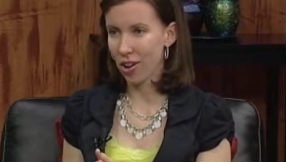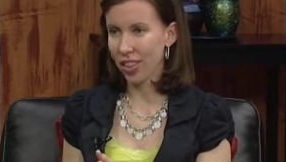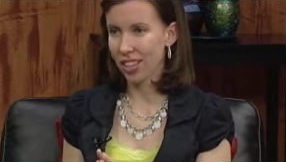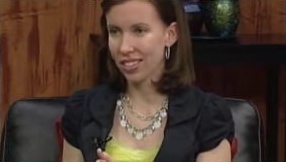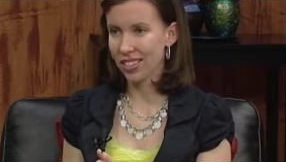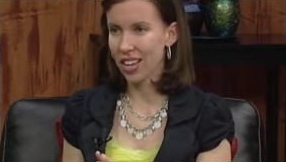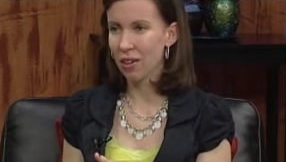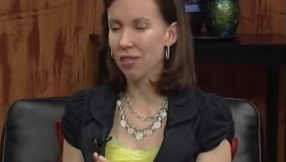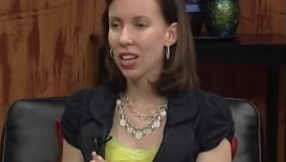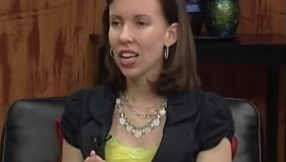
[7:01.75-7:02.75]
all that
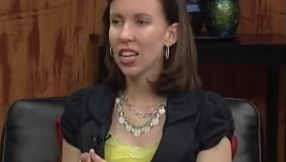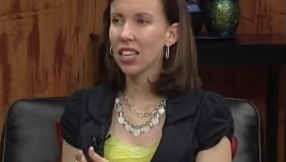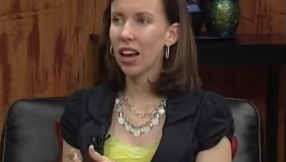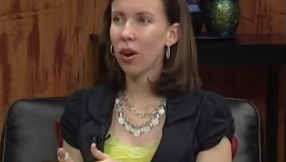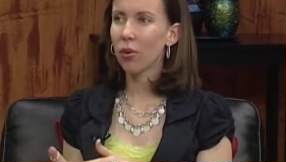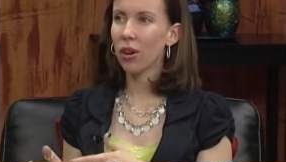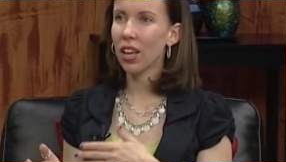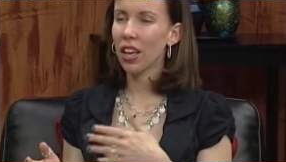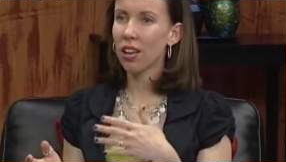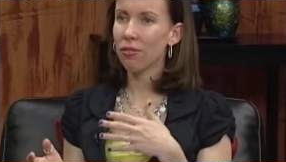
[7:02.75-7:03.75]
stuff. Right. Now,
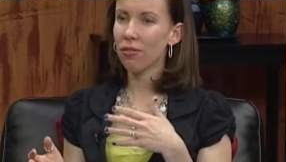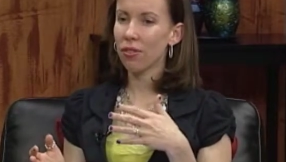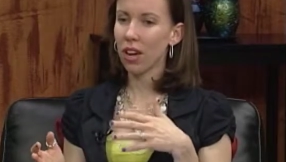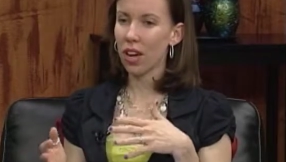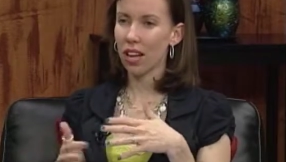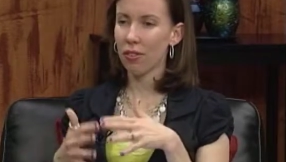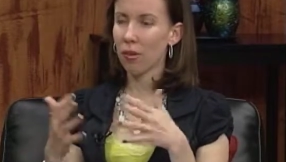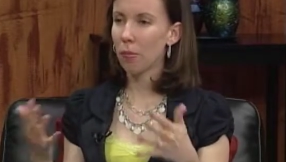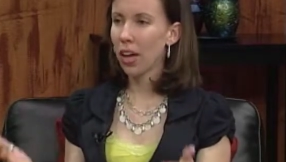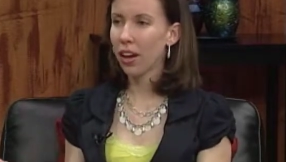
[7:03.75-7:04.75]
if, uh, if a
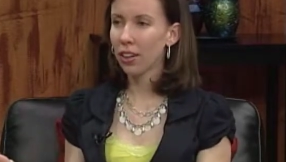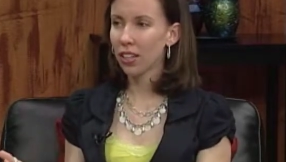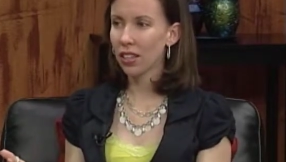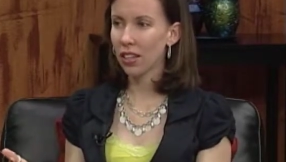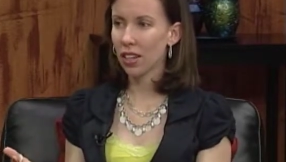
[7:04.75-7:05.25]
parent